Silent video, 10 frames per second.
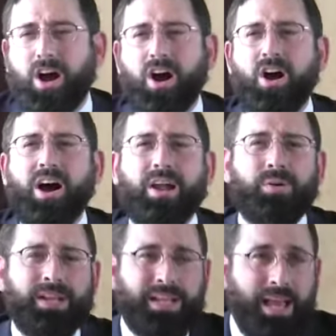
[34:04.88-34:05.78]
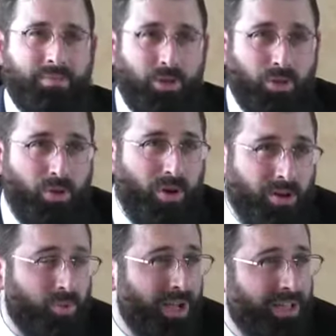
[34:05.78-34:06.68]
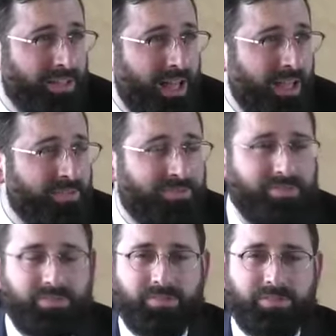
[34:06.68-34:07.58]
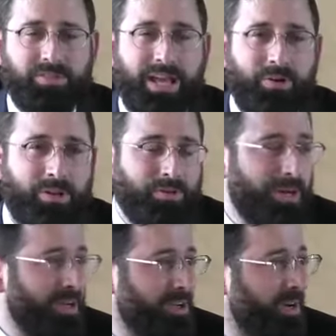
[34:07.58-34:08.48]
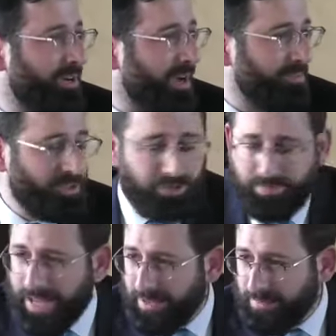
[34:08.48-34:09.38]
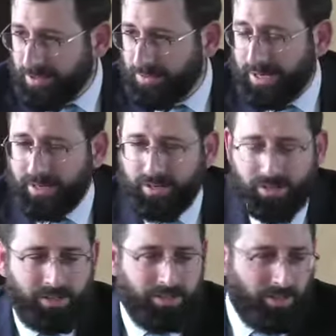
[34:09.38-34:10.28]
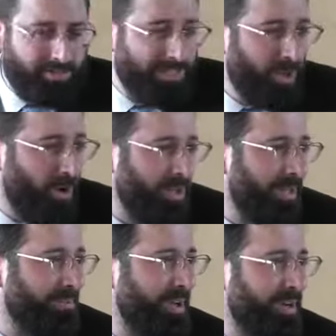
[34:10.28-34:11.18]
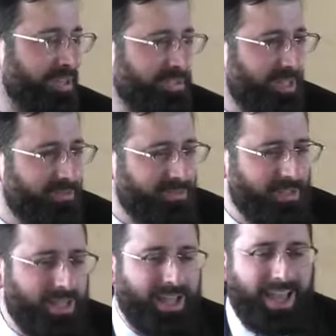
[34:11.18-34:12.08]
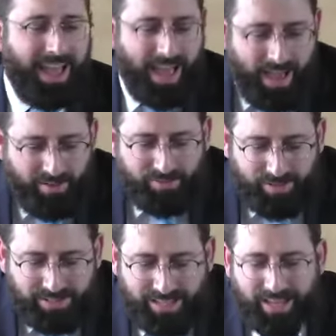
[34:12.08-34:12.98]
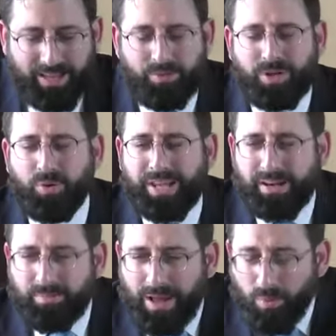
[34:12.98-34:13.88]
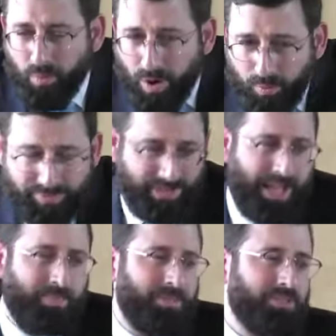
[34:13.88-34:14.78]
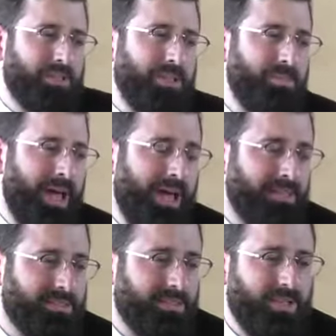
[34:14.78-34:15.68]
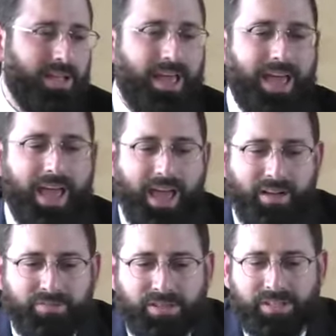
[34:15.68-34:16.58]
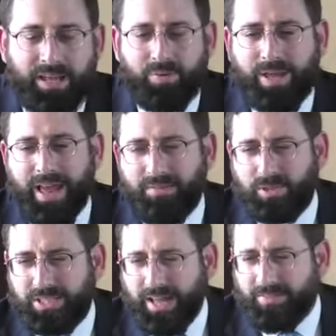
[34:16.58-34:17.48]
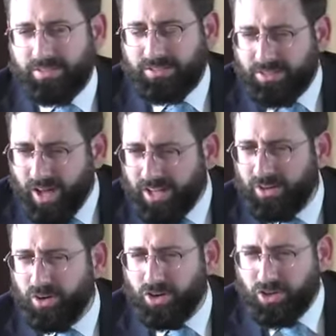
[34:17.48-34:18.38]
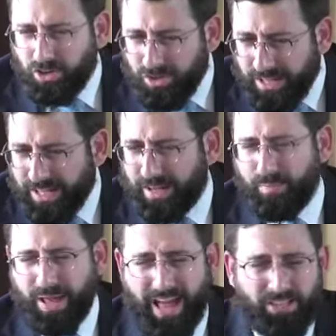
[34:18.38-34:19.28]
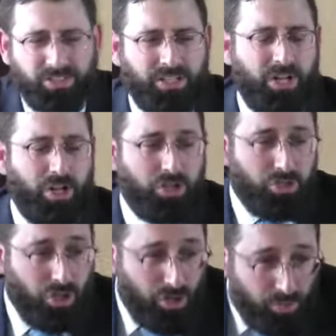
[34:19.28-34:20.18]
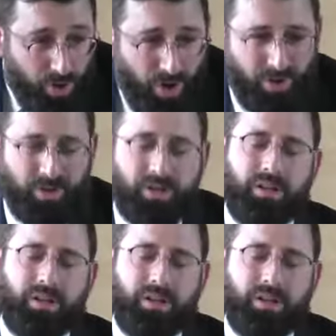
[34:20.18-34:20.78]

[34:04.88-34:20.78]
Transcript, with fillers: Oh, I already came a long way in life. So now, are you ready to go up to Shemayim? You ready to, you know, dig a hole and bury yourself? Every day, we don't care about what we've accomplished in the past. Every day, we have we should have a desire, a yearning, a passion to grow.